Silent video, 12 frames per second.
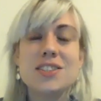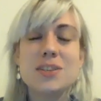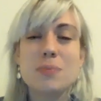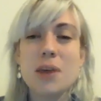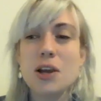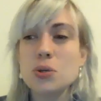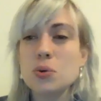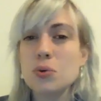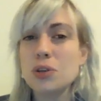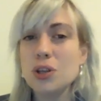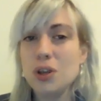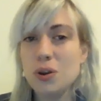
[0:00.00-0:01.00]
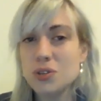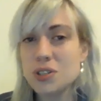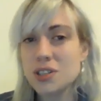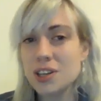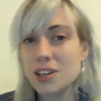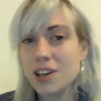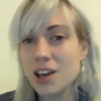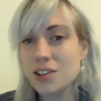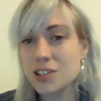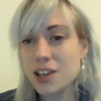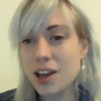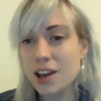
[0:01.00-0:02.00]
to make sure that users can
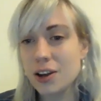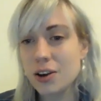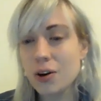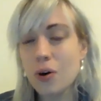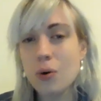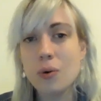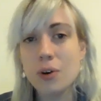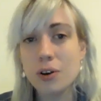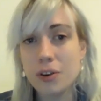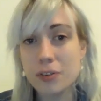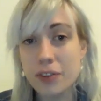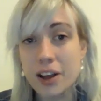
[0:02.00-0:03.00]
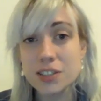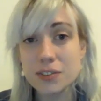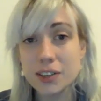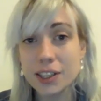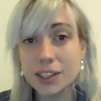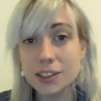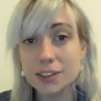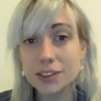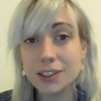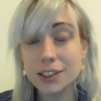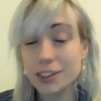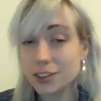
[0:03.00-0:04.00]
get to their end goal effectively
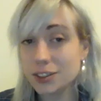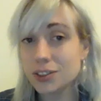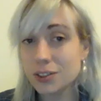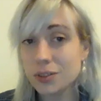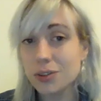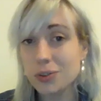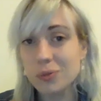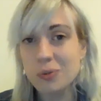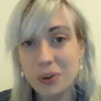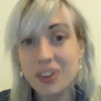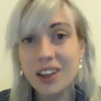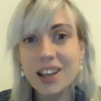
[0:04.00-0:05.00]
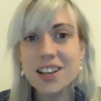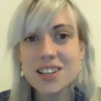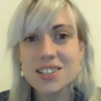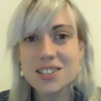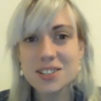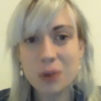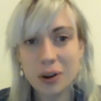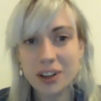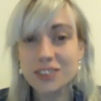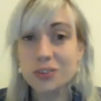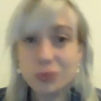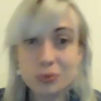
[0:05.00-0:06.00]
and with ease
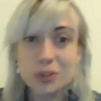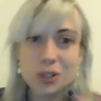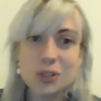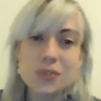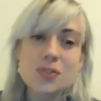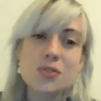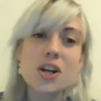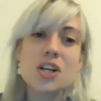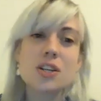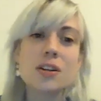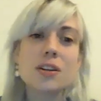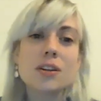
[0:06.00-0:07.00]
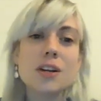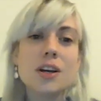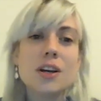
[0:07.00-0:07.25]
and reduce frustration.